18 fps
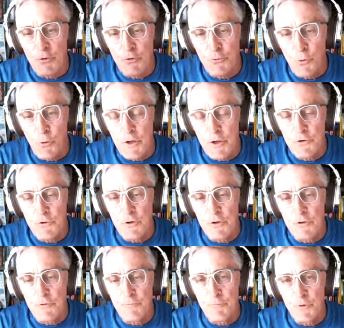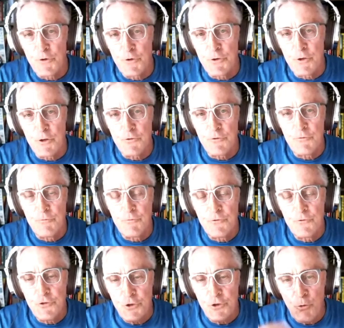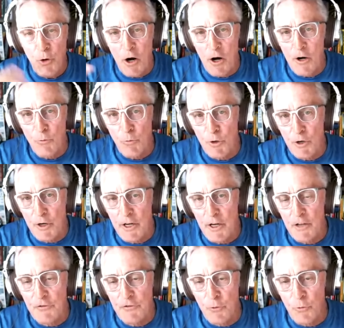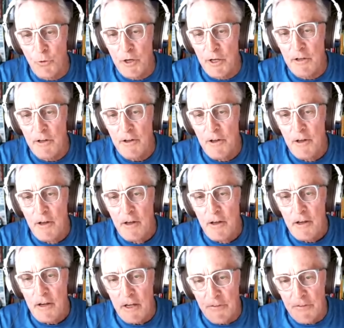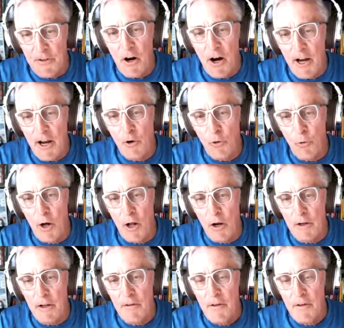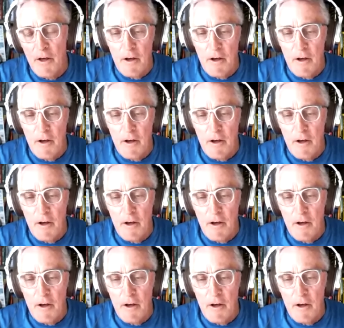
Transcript: So we're only doing we're doing two hard workouts a week, and they're high quality.